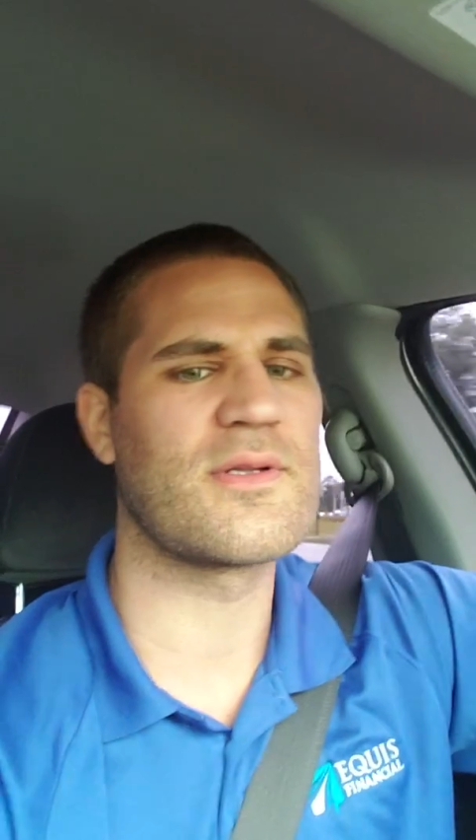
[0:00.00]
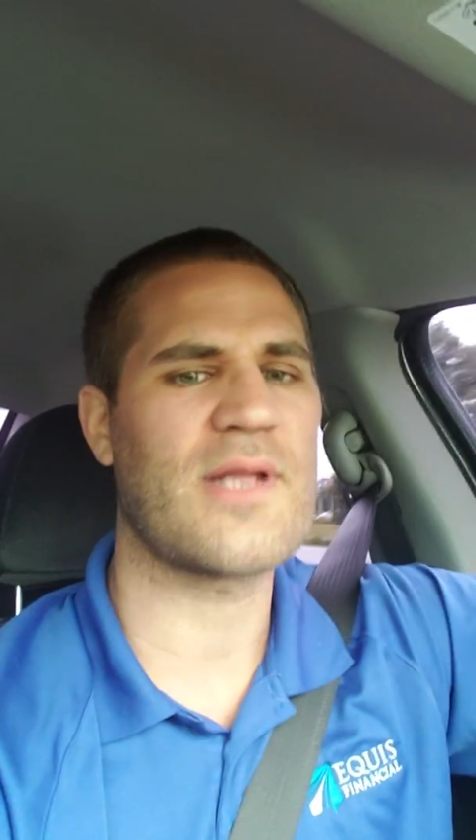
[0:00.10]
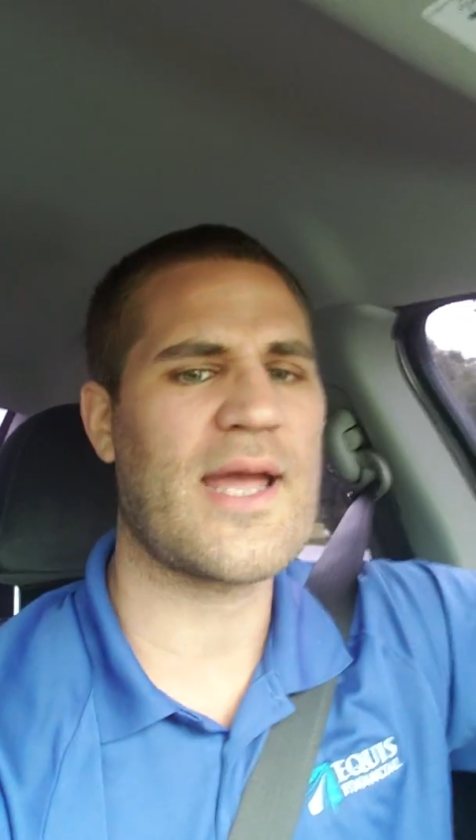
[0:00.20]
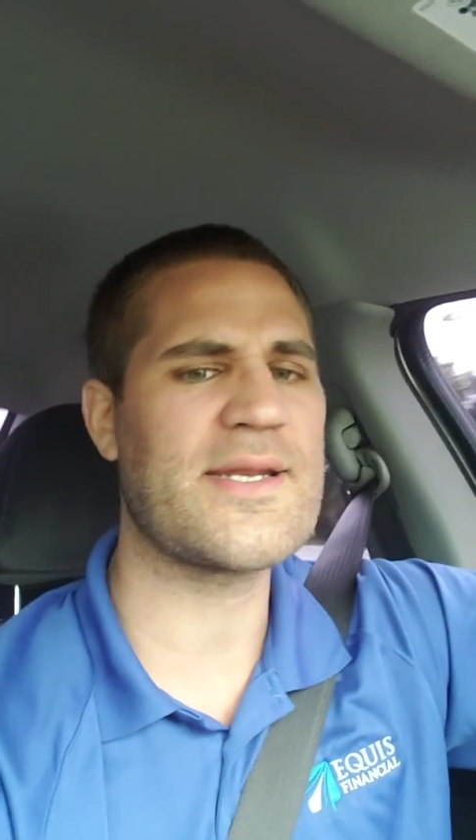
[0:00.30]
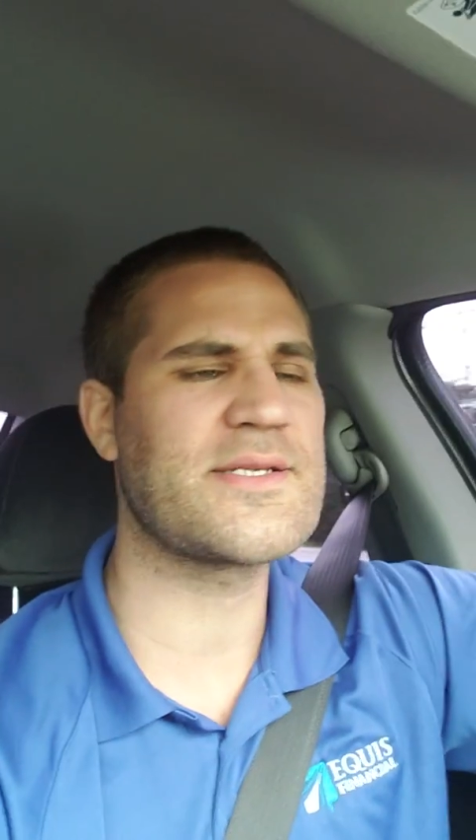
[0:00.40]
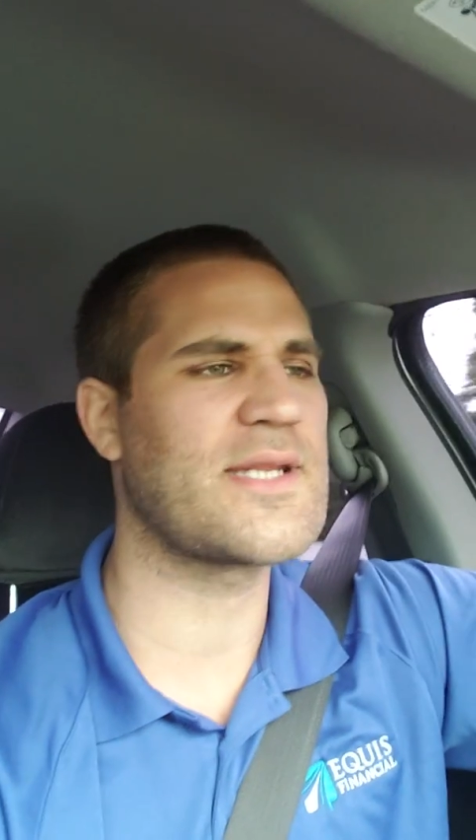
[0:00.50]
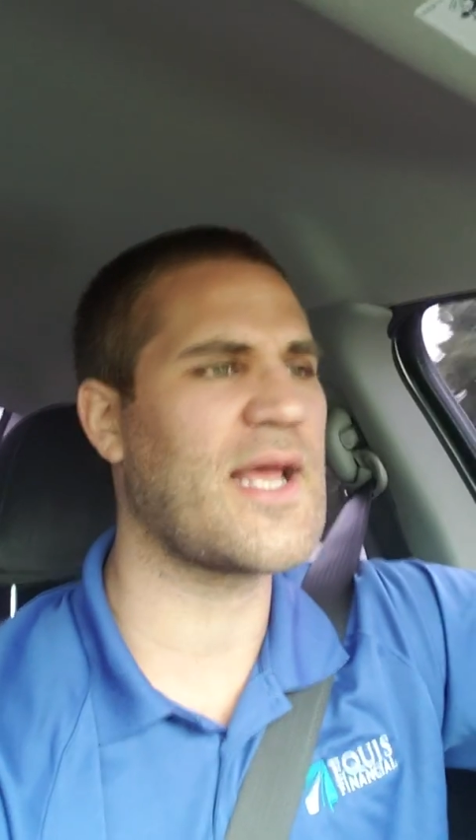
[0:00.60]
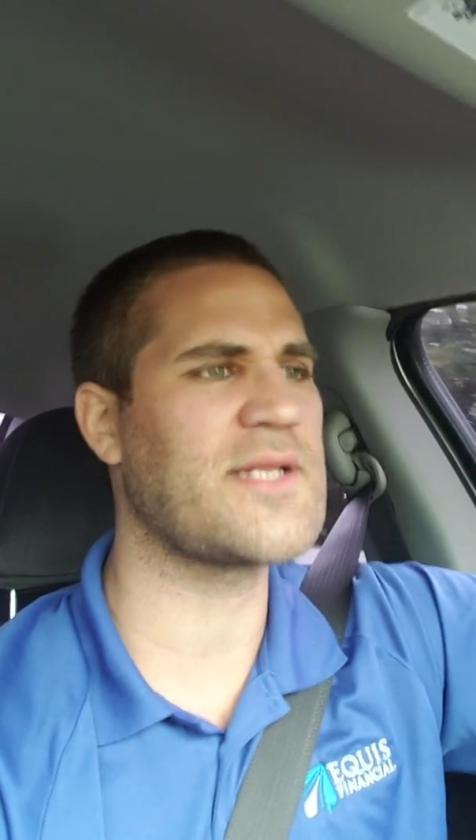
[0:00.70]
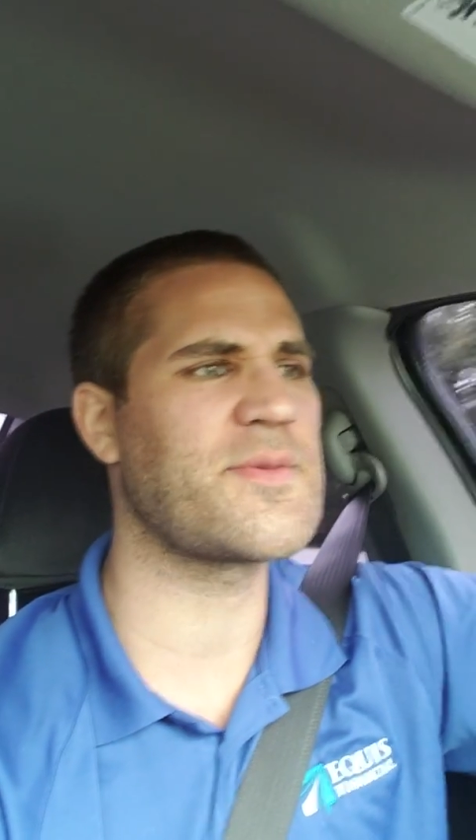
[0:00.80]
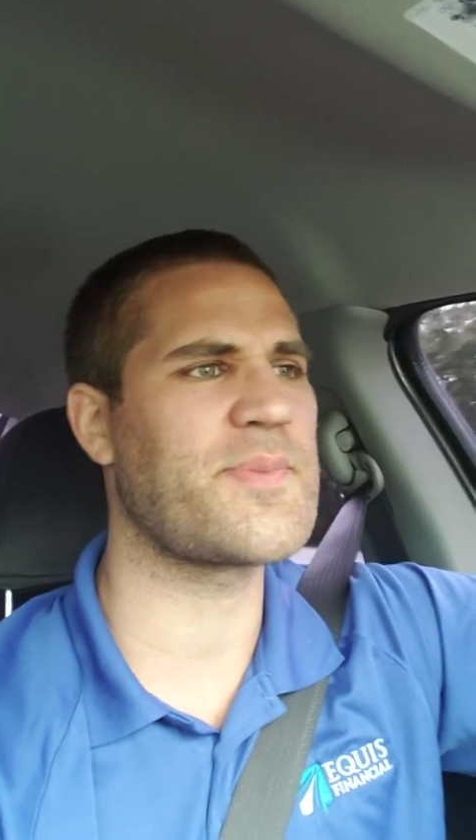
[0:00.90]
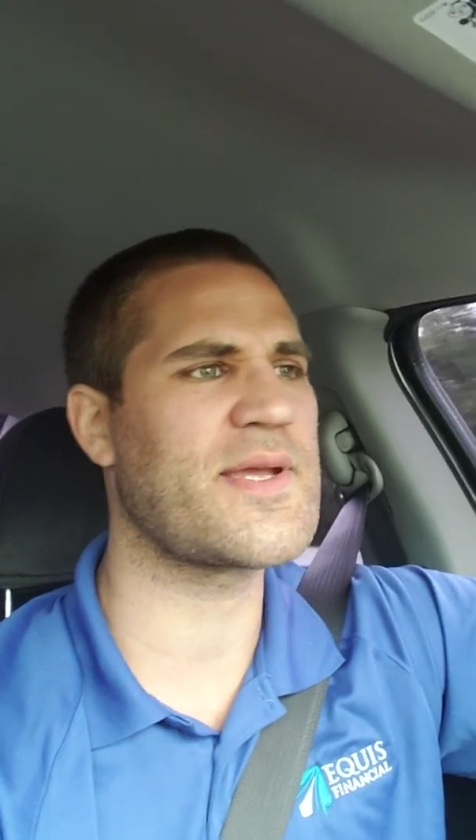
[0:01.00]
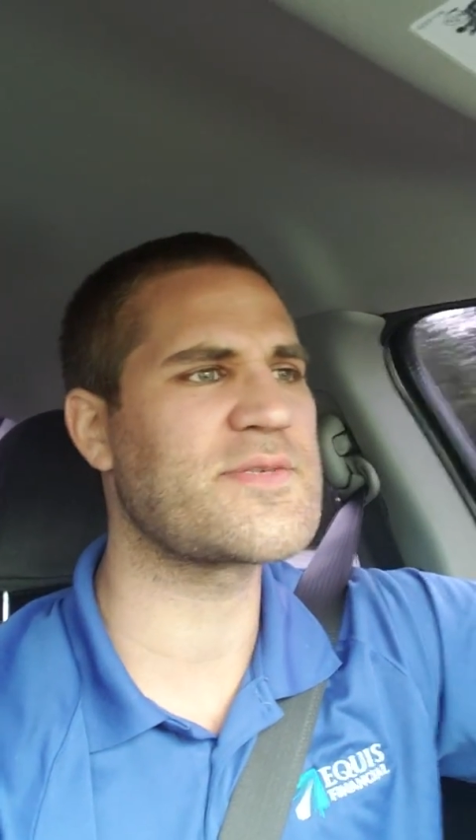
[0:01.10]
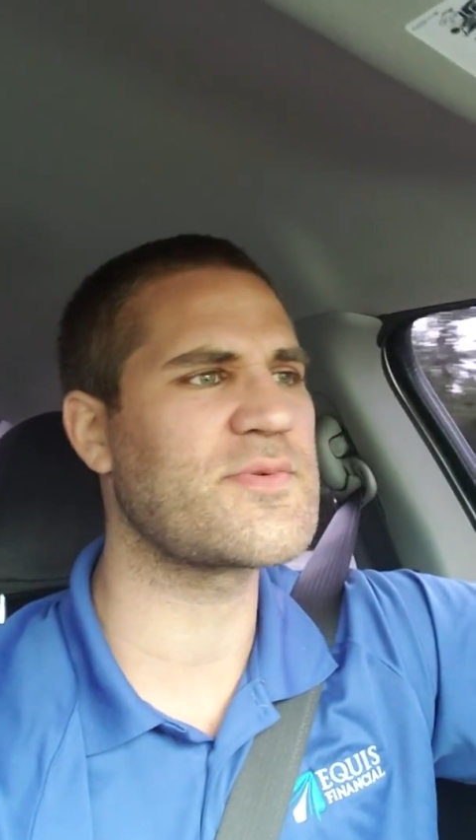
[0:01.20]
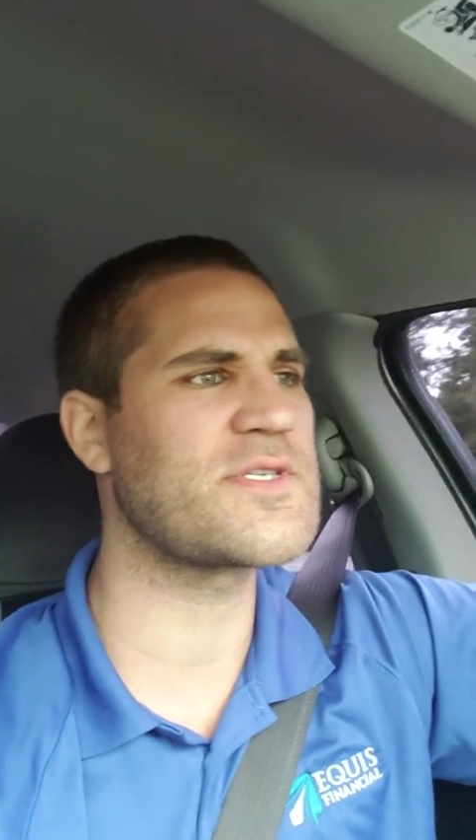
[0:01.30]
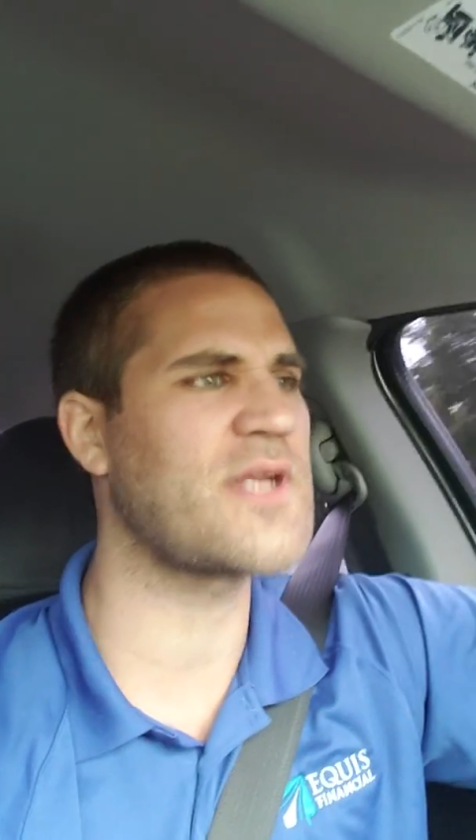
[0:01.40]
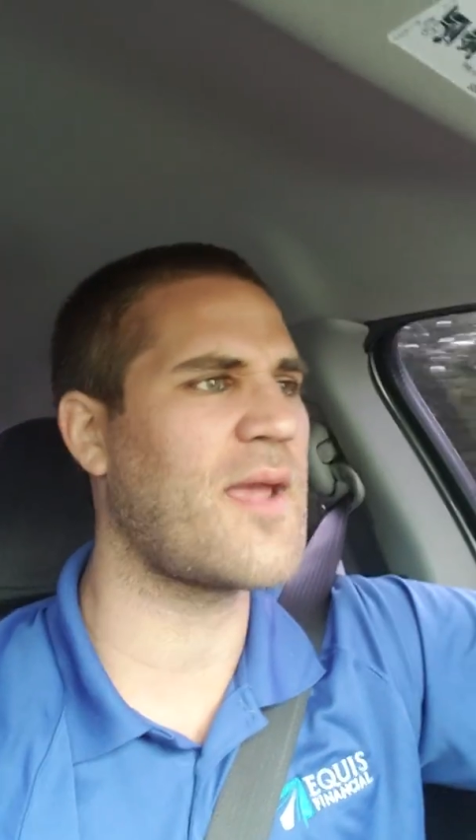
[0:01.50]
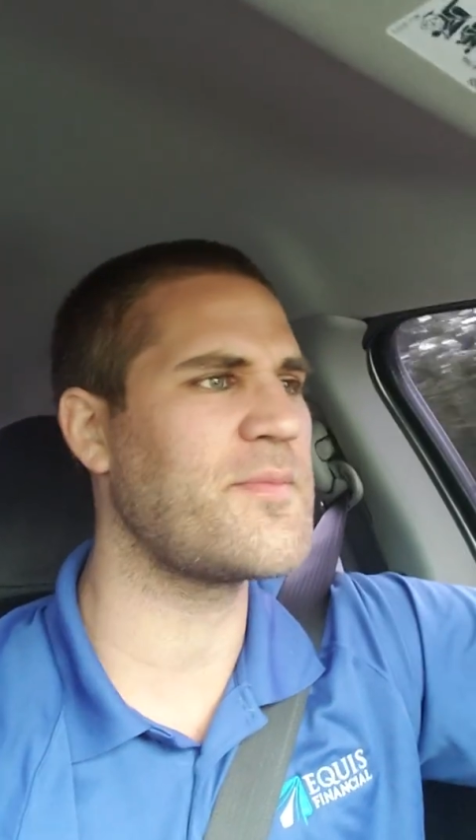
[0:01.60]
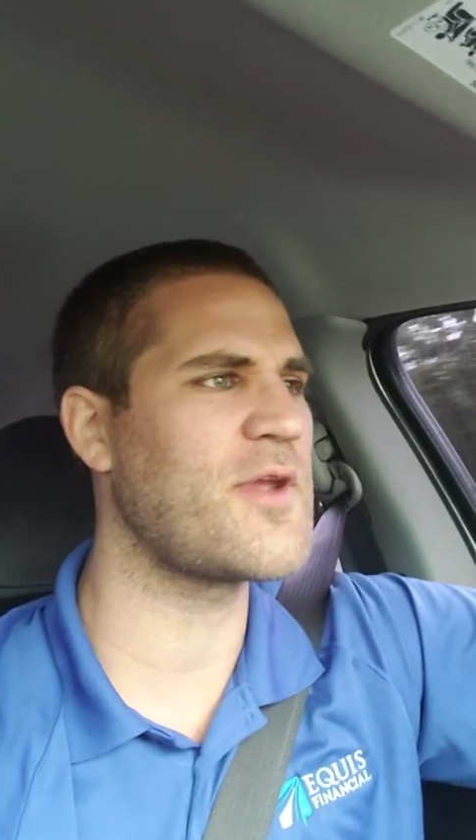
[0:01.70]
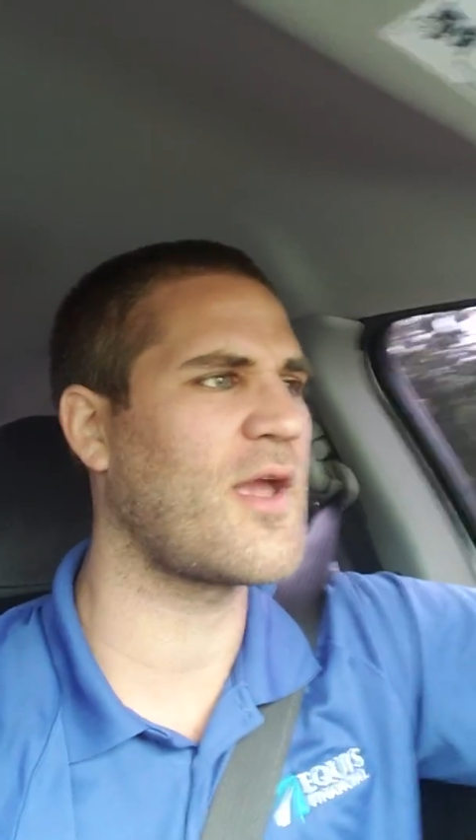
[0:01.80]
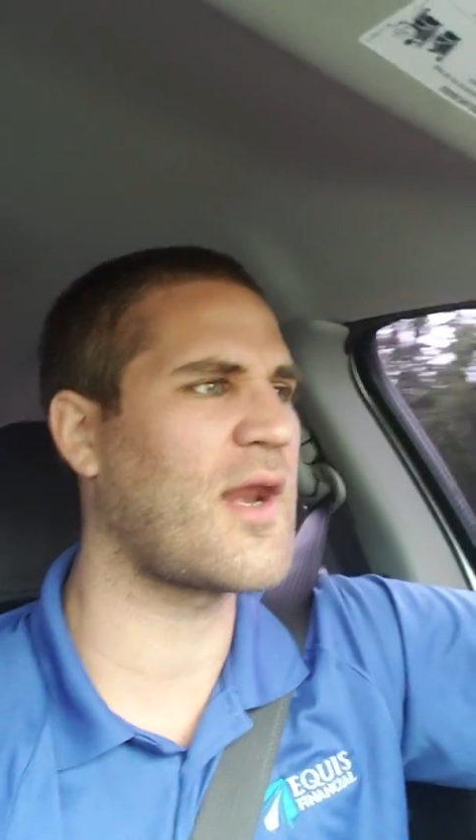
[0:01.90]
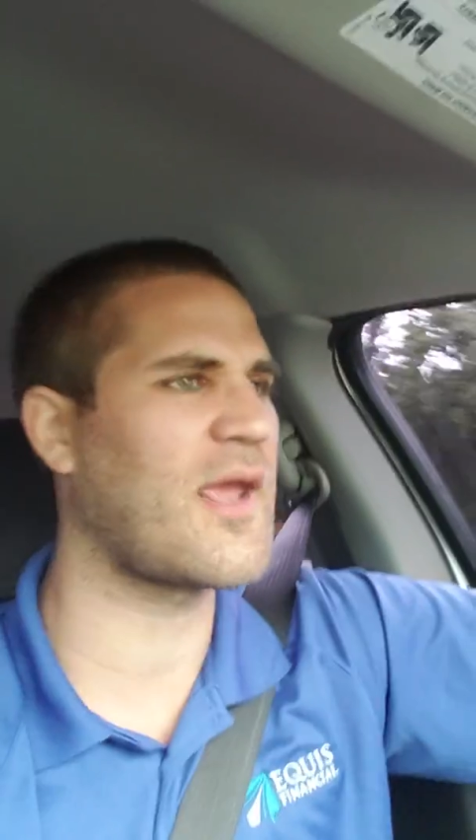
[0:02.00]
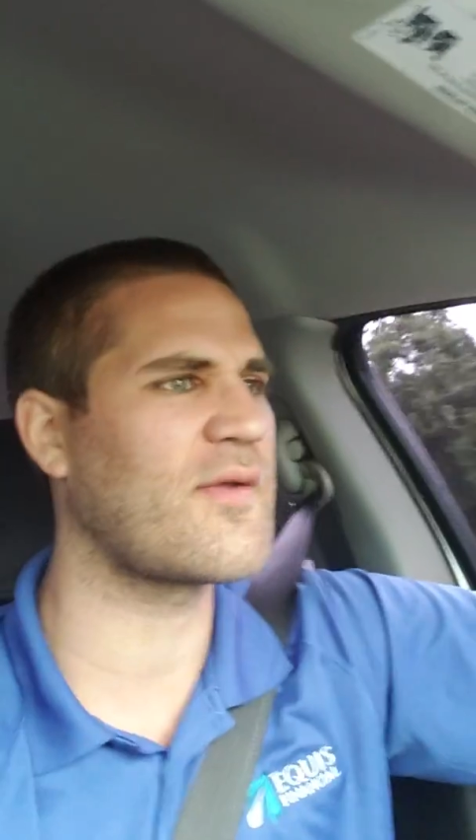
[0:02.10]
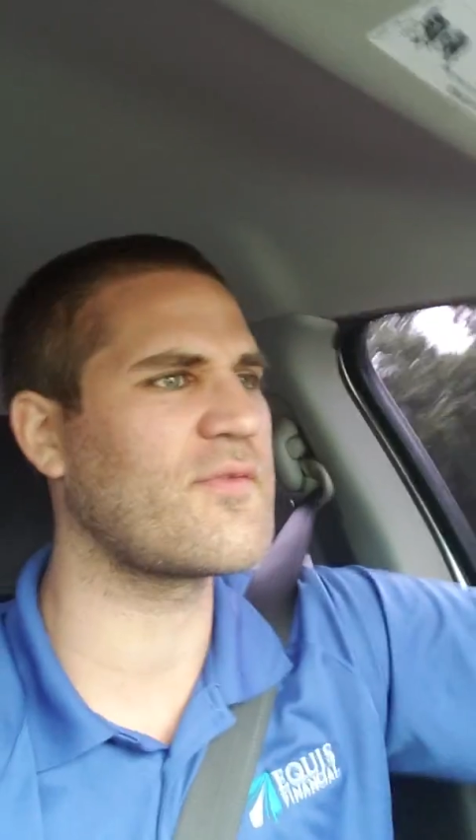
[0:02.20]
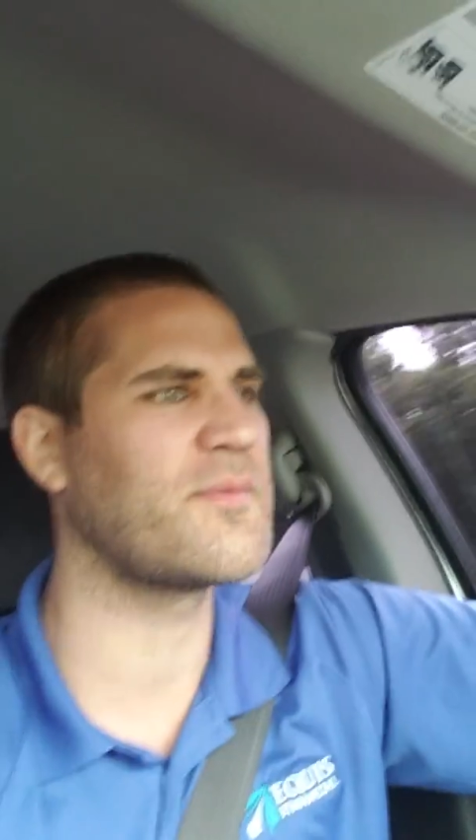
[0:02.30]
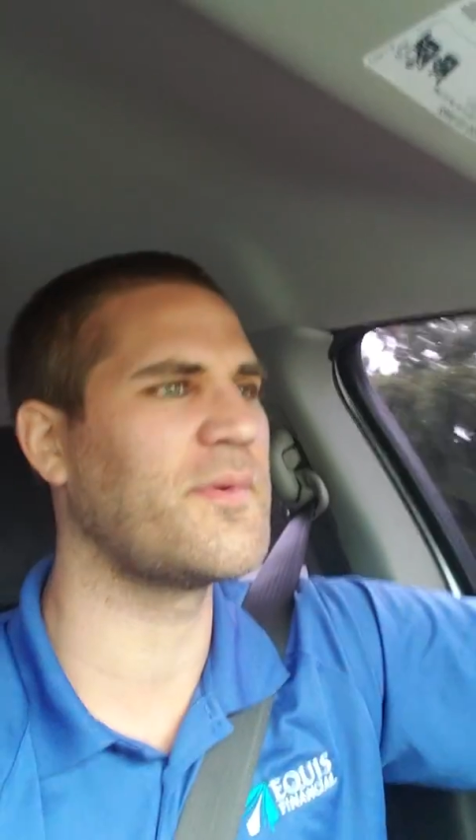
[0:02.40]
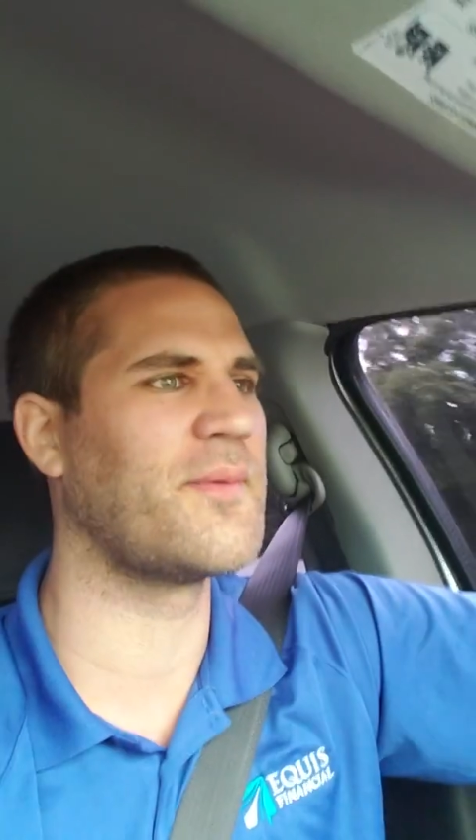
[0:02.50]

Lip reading: That depends which name you're gonna give him.